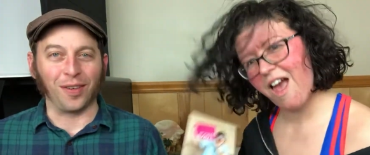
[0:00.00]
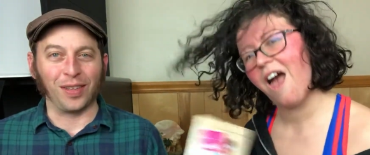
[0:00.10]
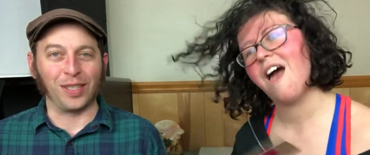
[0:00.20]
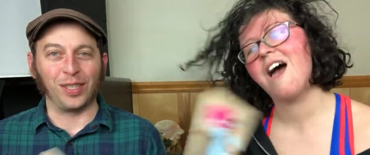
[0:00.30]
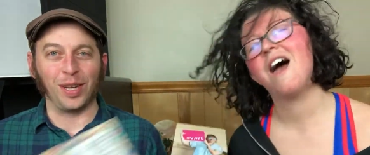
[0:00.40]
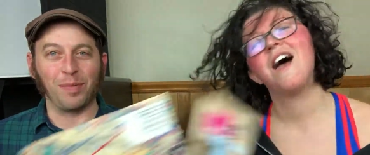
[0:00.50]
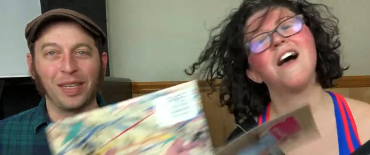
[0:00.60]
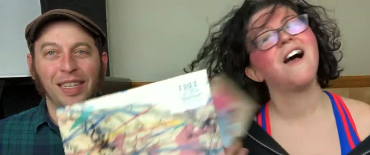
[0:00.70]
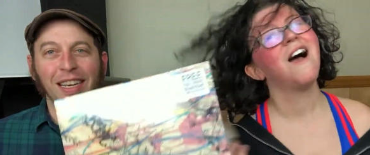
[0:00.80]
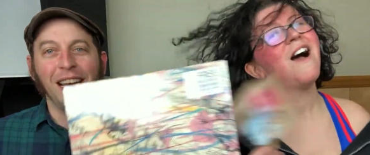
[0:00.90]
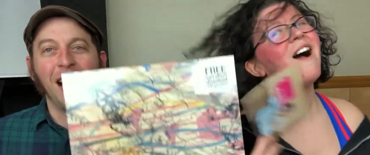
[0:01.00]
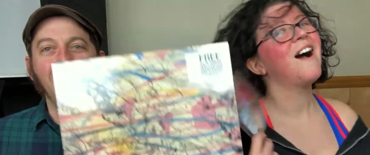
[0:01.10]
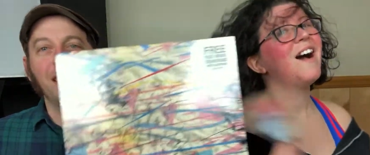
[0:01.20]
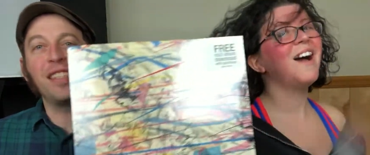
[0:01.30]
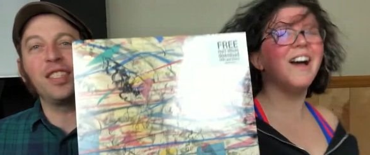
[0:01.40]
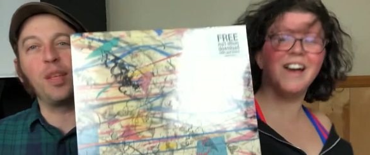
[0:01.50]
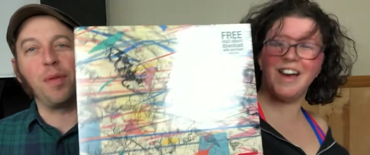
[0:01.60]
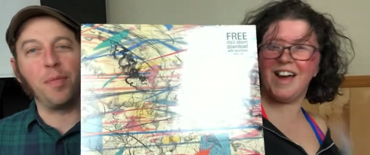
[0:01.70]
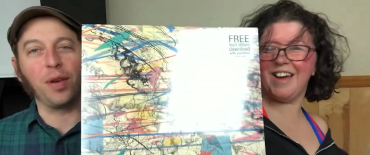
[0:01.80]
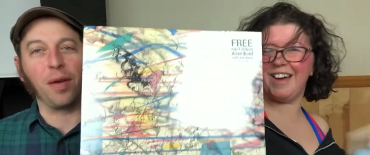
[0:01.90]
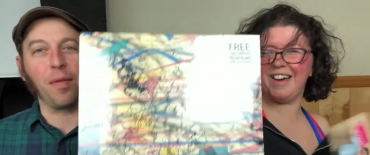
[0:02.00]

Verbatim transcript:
Speaker 1: in our relationship. Uh, this is the People